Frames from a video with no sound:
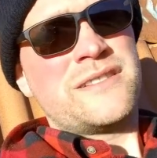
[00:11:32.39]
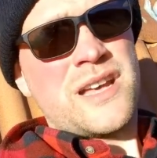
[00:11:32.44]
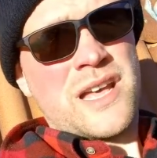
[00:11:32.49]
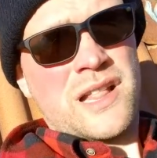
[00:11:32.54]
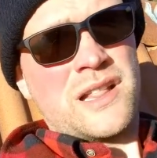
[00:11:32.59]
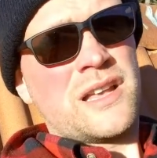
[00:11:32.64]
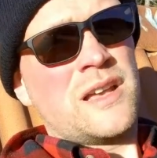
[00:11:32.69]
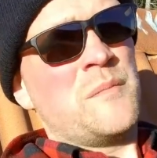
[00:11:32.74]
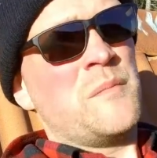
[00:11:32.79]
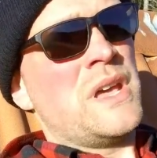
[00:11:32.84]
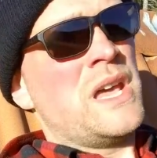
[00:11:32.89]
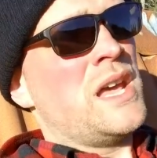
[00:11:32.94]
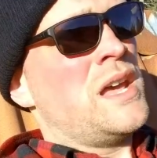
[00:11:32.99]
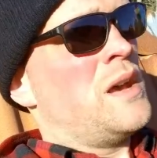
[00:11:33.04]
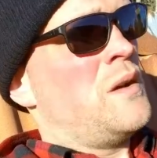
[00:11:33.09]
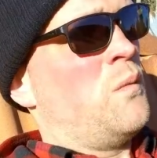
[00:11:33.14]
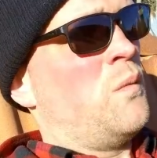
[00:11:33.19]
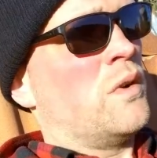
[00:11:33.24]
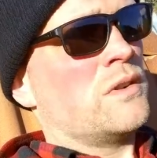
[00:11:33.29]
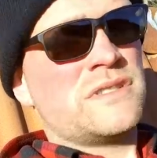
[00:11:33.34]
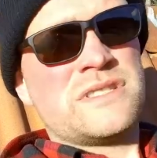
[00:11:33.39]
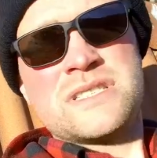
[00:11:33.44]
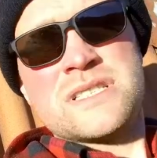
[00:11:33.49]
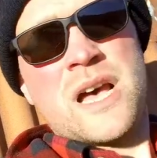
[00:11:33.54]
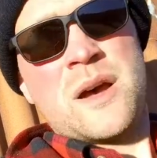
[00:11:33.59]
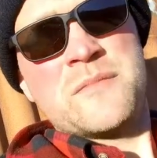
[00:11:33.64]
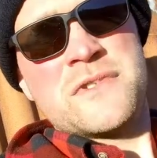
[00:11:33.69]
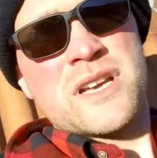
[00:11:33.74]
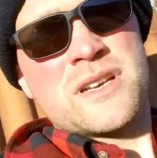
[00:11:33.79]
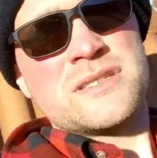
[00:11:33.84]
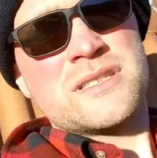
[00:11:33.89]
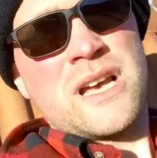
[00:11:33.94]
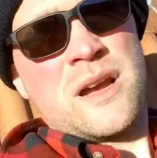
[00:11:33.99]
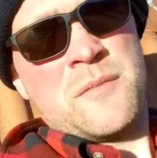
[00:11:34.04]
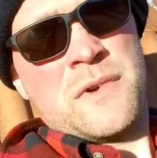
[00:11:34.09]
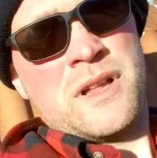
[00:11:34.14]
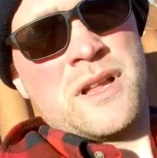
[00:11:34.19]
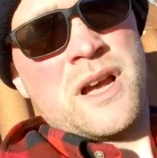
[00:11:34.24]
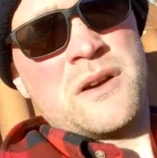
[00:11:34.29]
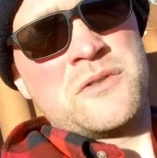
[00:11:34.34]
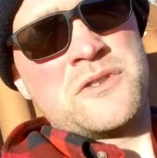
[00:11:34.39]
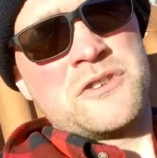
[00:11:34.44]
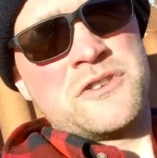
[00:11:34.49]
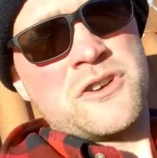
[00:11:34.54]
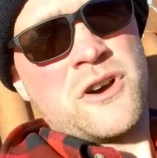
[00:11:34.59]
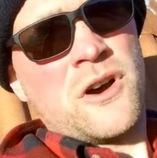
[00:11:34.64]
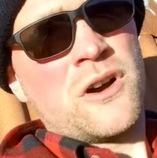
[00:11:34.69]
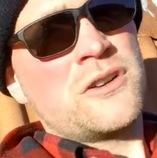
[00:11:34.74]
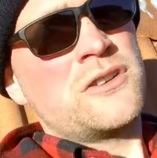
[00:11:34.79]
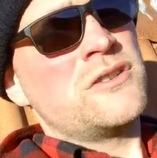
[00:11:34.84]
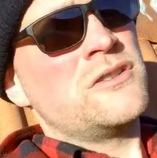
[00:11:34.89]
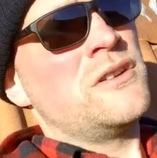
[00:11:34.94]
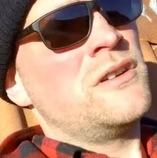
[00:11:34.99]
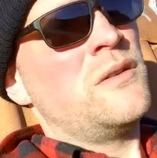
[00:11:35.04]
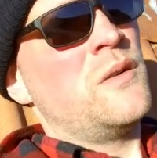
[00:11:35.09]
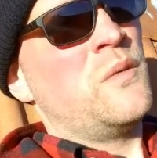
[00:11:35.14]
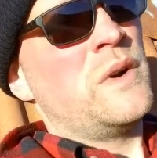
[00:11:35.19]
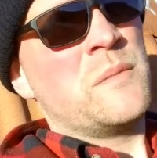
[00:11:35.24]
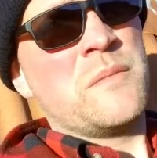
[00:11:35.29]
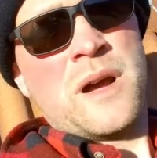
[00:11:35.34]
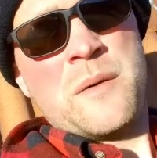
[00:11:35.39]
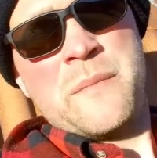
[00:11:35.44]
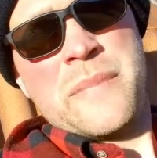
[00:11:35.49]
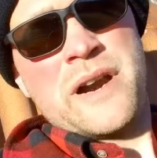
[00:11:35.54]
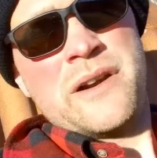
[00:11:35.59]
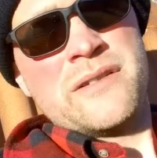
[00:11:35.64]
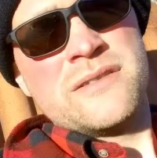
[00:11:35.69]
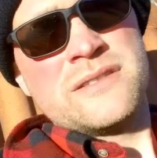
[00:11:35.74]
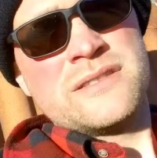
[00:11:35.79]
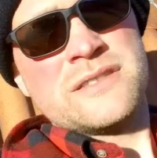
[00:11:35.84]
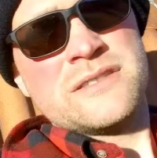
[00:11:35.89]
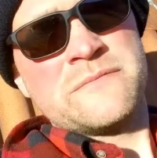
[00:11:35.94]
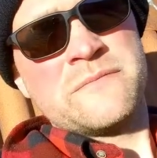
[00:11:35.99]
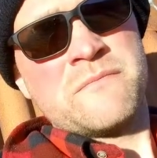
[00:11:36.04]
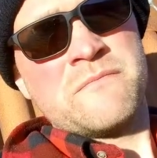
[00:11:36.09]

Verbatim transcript: telling me what subjects I'm allowed to talk to with my parents.